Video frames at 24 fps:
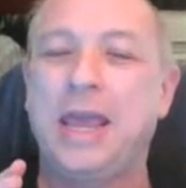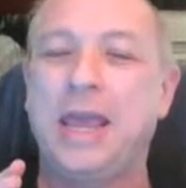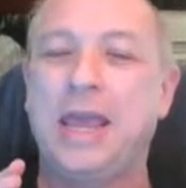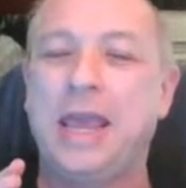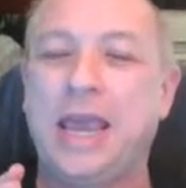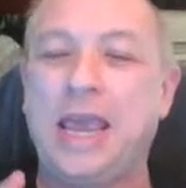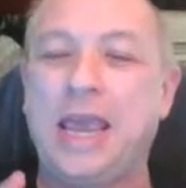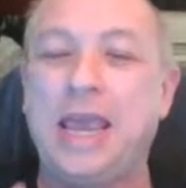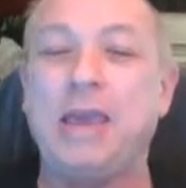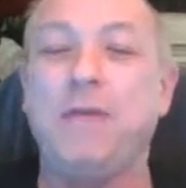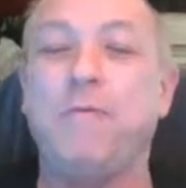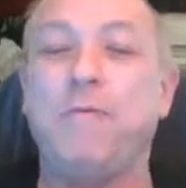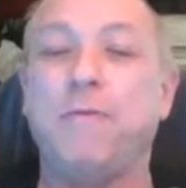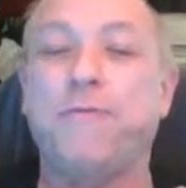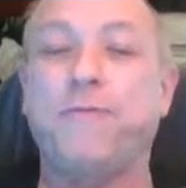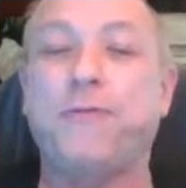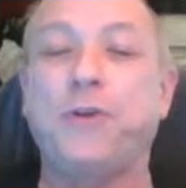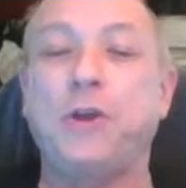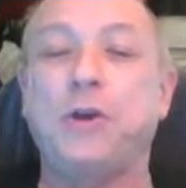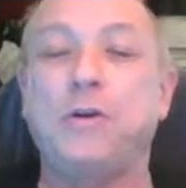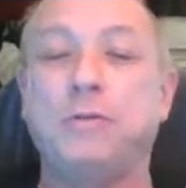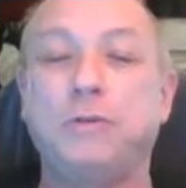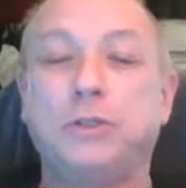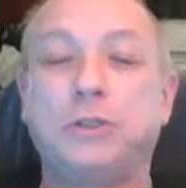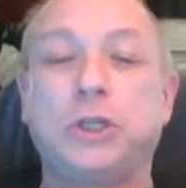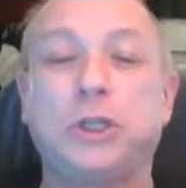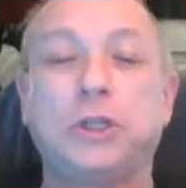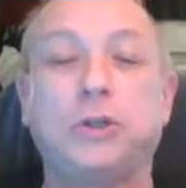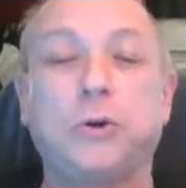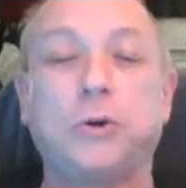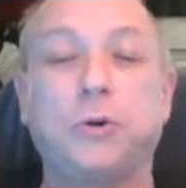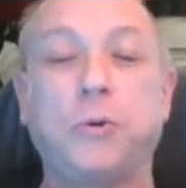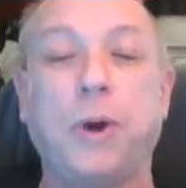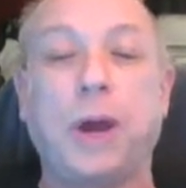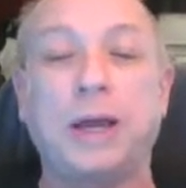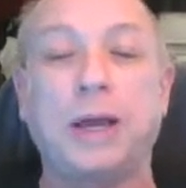He refused to
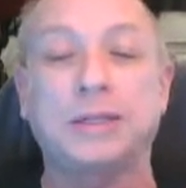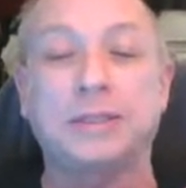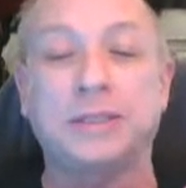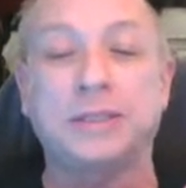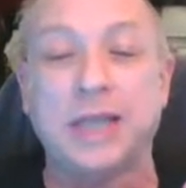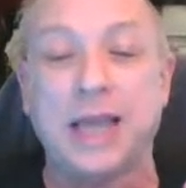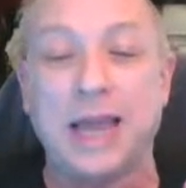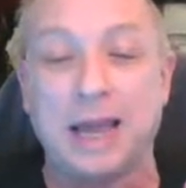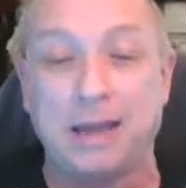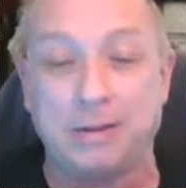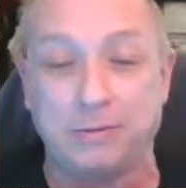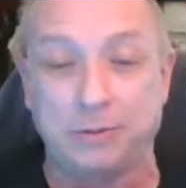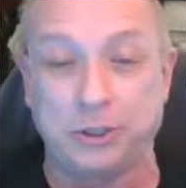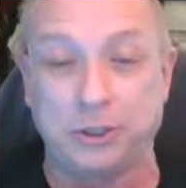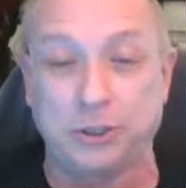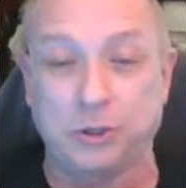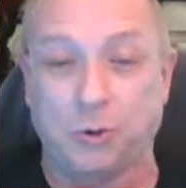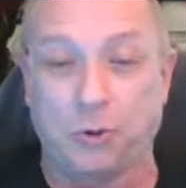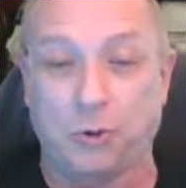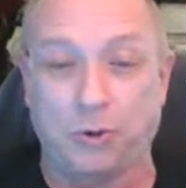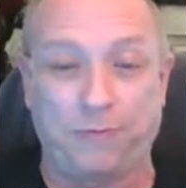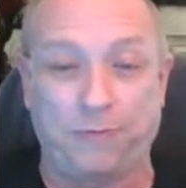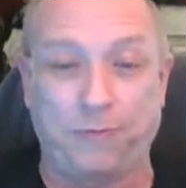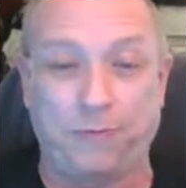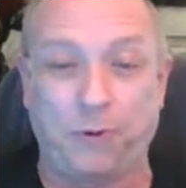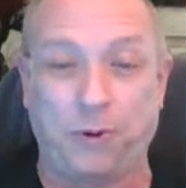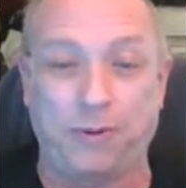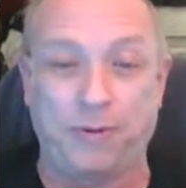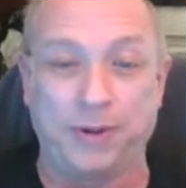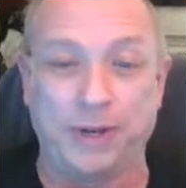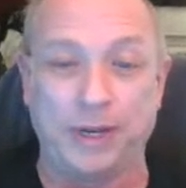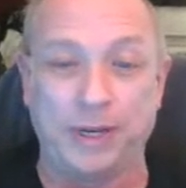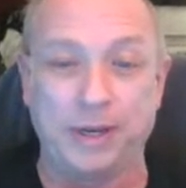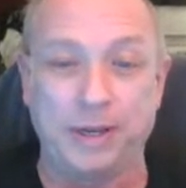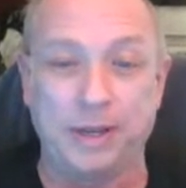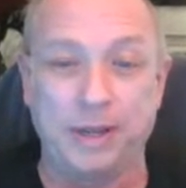do a sound score for
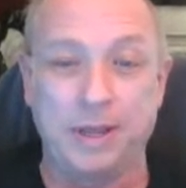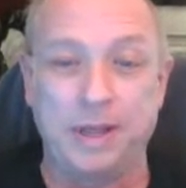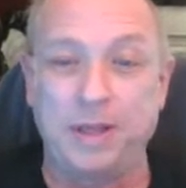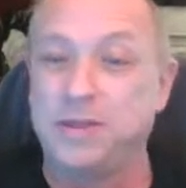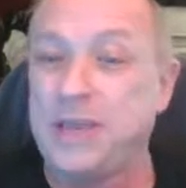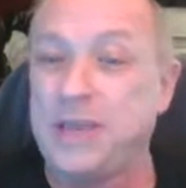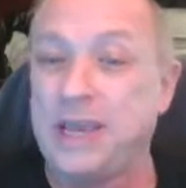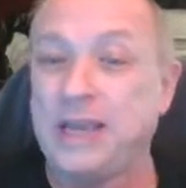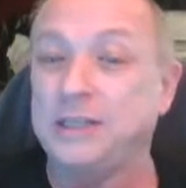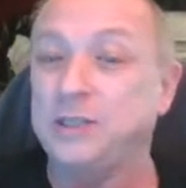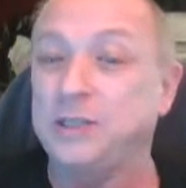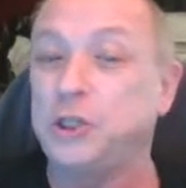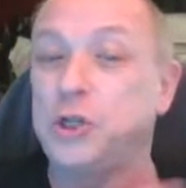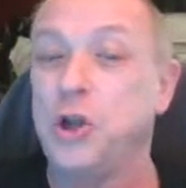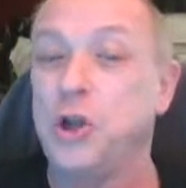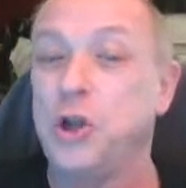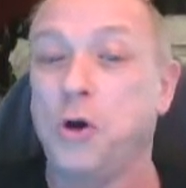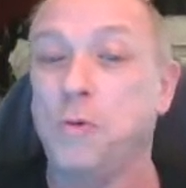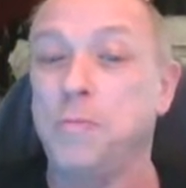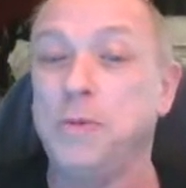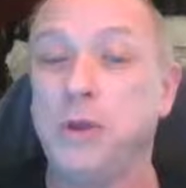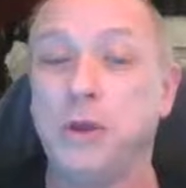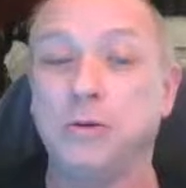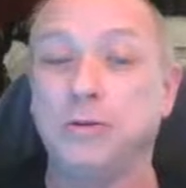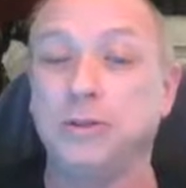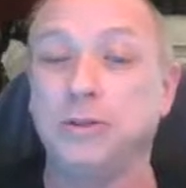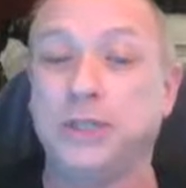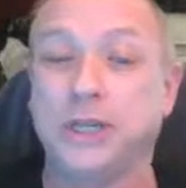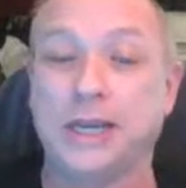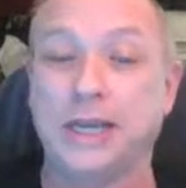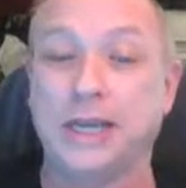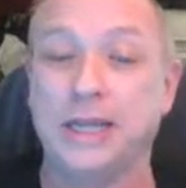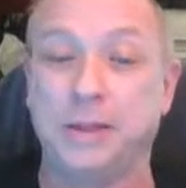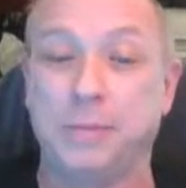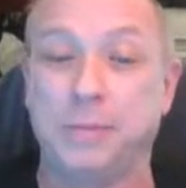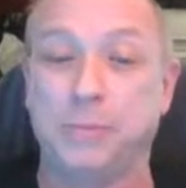it. There's no
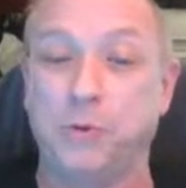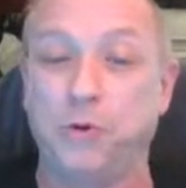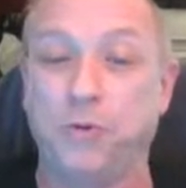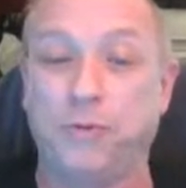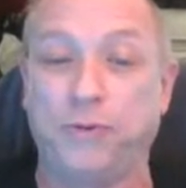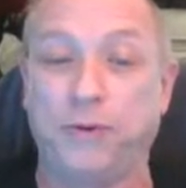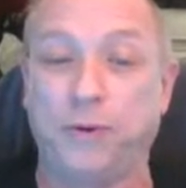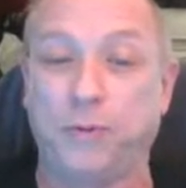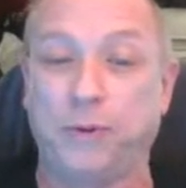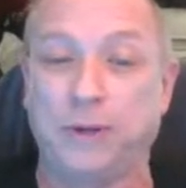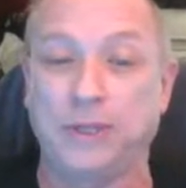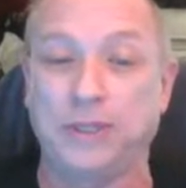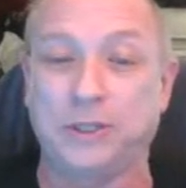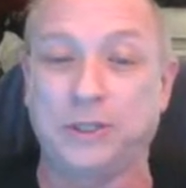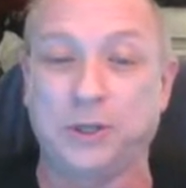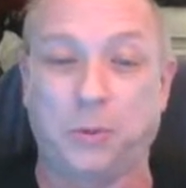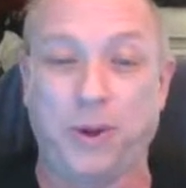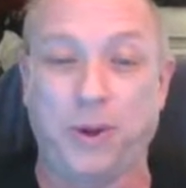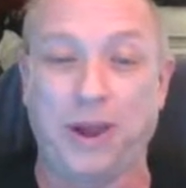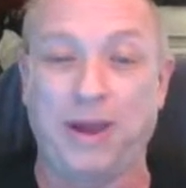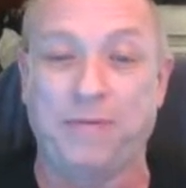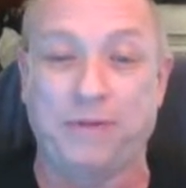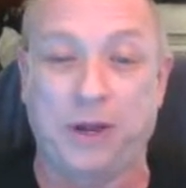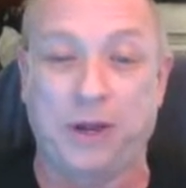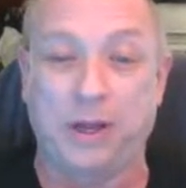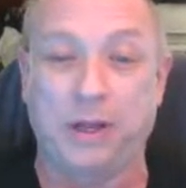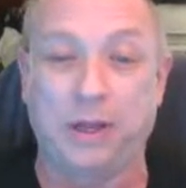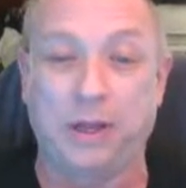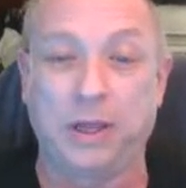music in the movie whatsoever.